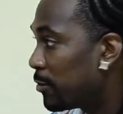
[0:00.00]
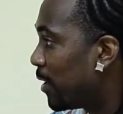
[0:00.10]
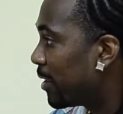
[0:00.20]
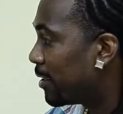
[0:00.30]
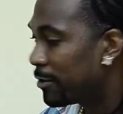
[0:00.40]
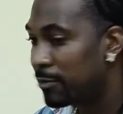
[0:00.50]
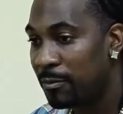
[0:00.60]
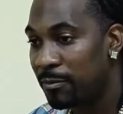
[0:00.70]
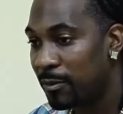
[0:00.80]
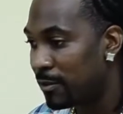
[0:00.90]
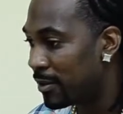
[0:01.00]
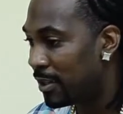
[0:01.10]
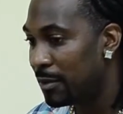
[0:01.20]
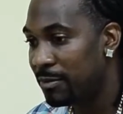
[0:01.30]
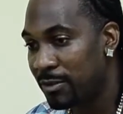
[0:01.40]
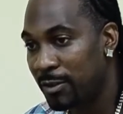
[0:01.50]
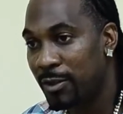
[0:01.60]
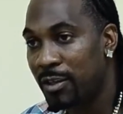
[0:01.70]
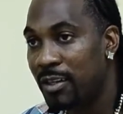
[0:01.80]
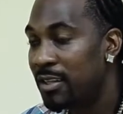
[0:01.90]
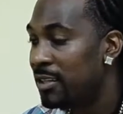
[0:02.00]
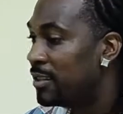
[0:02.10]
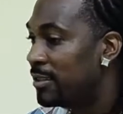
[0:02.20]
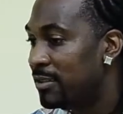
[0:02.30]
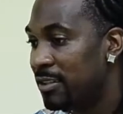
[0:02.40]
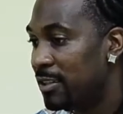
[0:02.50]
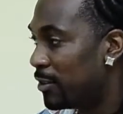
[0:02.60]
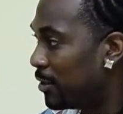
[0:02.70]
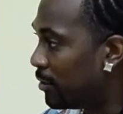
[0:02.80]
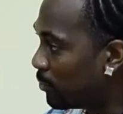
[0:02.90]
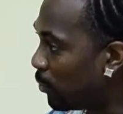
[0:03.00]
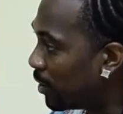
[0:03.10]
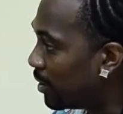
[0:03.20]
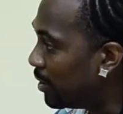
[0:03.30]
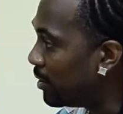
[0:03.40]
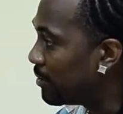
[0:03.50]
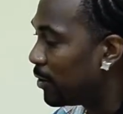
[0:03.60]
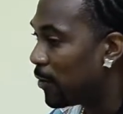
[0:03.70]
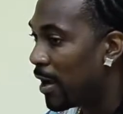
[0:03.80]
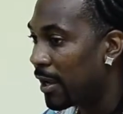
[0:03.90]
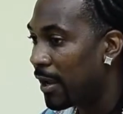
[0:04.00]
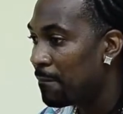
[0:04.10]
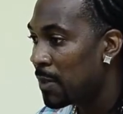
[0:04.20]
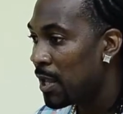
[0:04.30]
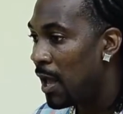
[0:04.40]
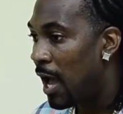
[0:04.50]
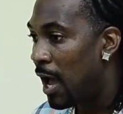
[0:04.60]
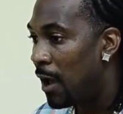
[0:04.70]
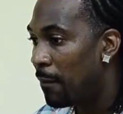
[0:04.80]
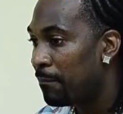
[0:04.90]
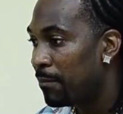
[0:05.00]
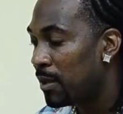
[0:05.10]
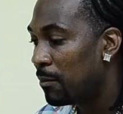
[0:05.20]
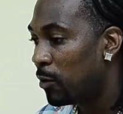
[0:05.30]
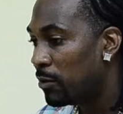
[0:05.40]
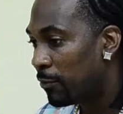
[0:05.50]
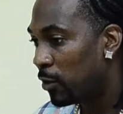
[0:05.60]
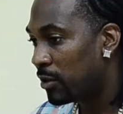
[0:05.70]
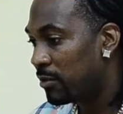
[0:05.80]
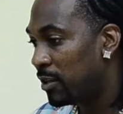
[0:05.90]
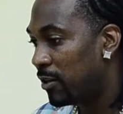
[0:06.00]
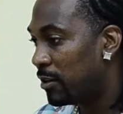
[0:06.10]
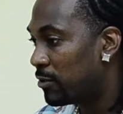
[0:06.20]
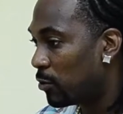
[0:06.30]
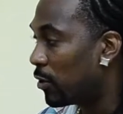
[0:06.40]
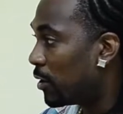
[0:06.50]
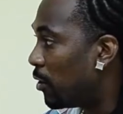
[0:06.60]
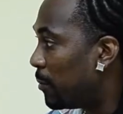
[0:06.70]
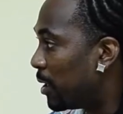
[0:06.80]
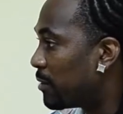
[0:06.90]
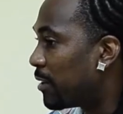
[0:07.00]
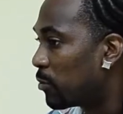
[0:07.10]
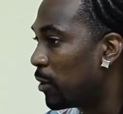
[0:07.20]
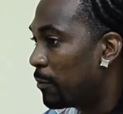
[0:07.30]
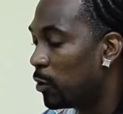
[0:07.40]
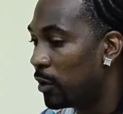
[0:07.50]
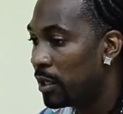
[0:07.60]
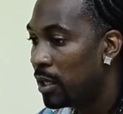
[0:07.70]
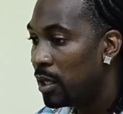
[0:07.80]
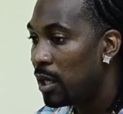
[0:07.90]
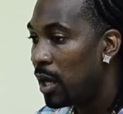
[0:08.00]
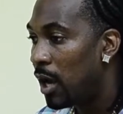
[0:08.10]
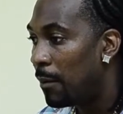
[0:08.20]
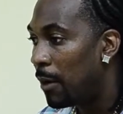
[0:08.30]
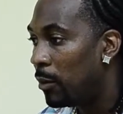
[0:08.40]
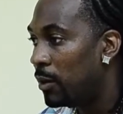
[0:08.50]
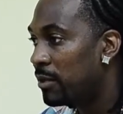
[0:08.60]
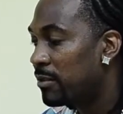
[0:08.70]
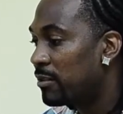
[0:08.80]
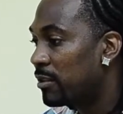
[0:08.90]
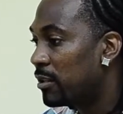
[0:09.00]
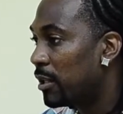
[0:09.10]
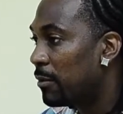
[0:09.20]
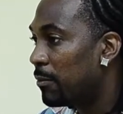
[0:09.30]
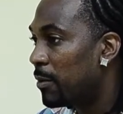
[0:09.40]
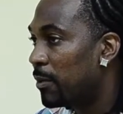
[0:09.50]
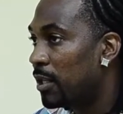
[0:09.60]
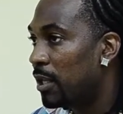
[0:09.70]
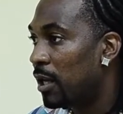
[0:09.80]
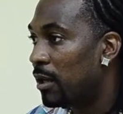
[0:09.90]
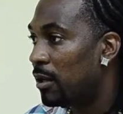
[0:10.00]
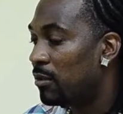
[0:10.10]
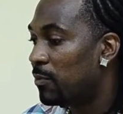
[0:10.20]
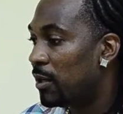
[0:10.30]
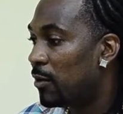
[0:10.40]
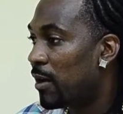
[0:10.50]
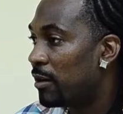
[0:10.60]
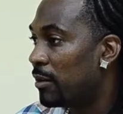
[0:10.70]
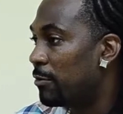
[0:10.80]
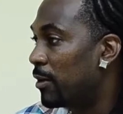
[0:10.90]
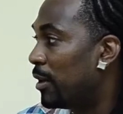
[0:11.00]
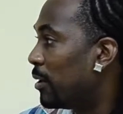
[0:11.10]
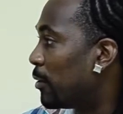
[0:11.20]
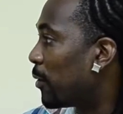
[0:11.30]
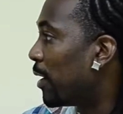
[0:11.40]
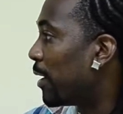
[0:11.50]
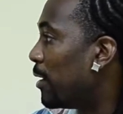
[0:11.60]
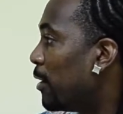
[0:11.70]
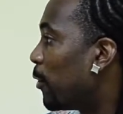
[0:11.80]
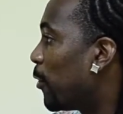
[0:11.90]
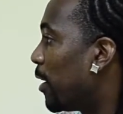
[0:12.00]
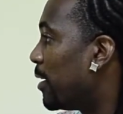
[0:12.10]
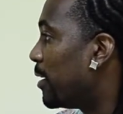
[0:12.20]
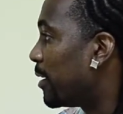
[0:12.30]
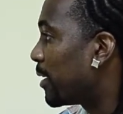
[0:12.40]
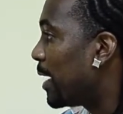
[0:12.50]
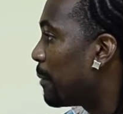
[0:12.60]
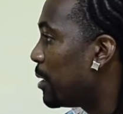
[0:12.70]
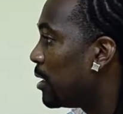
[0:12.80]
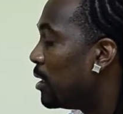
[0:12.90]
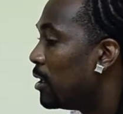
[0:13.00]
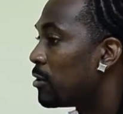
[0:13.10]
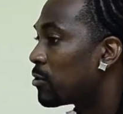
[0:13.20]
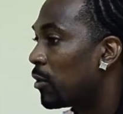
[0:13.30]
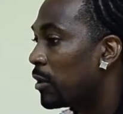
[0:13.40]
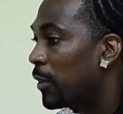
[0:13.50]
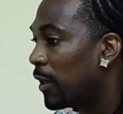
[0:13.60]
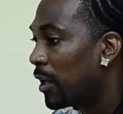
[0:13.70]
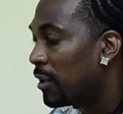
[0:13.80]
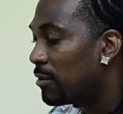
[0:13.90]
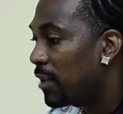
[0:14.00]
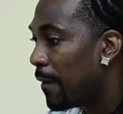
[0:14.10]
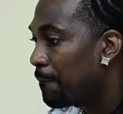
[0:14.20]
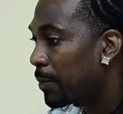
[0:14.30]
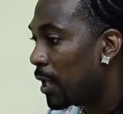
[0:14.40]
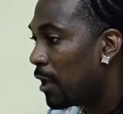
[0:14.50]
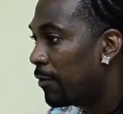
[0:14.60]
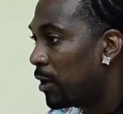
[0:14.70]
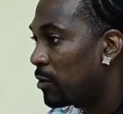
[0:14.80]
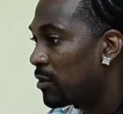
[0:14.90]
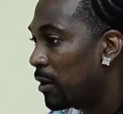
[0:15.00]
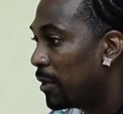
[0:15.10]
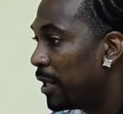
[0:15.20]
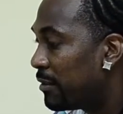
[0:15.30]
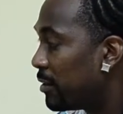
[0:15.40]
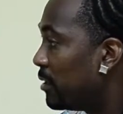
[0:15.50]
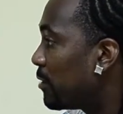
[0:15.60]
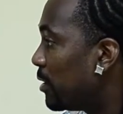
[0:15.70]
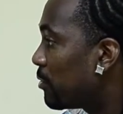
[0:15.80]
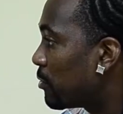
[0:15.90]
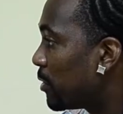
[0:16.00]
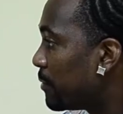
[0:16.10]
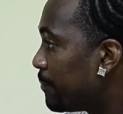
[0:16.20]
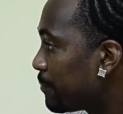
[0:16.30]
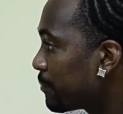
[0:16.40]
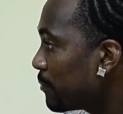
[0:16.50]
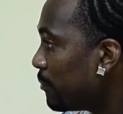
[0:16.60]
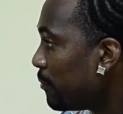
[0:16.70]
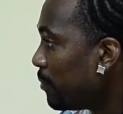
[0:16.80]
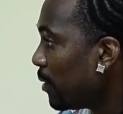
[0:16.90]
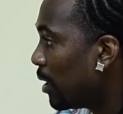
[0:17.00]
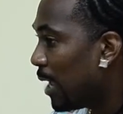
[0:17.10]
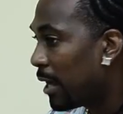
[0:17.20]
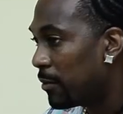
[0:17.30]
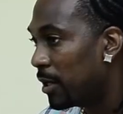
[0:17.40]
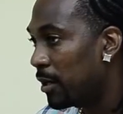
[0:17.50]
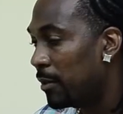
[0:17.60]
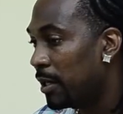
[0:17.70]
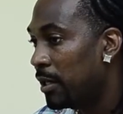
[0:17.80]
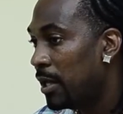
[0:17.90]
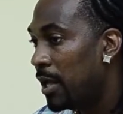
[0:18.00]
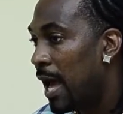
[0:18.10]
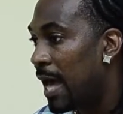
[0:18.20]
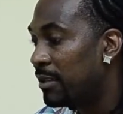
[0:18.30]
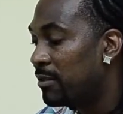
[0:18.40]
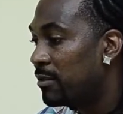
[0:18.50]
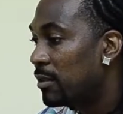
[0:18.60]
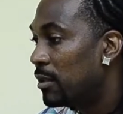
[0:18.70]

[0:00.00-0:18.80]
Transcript: records from calypso to, you know, to the soca to the reggae. Mostly focusing on the soca now because that's what I'm doing. I would listen to like people like spin a record like Fun Little Ray, Grain, Yabi. So the thing is that if I was coming into this industry, I had to come in as